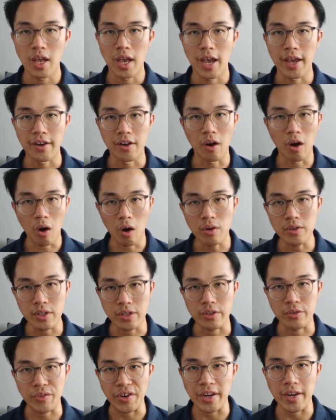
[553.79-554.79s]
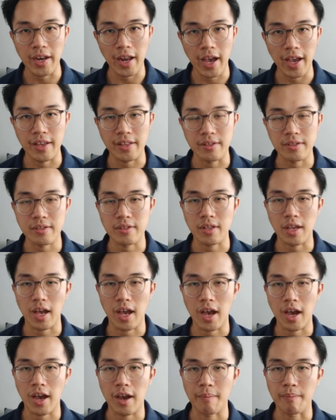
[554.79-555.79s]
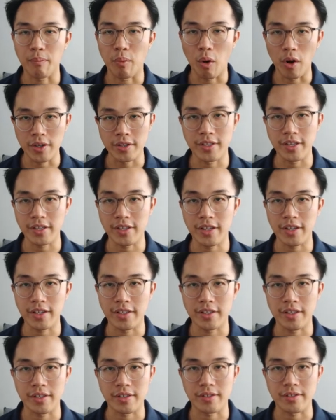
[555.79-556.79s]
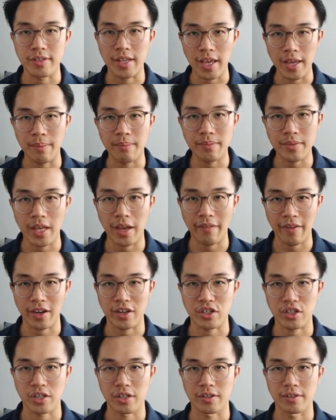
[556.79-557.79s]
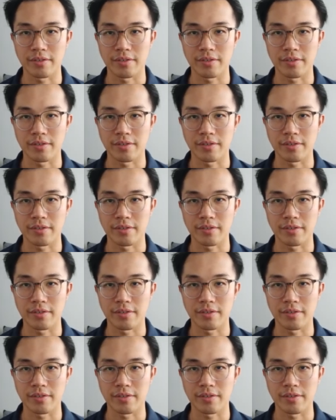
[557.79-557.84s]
and all the three lines are pointing in the same direction,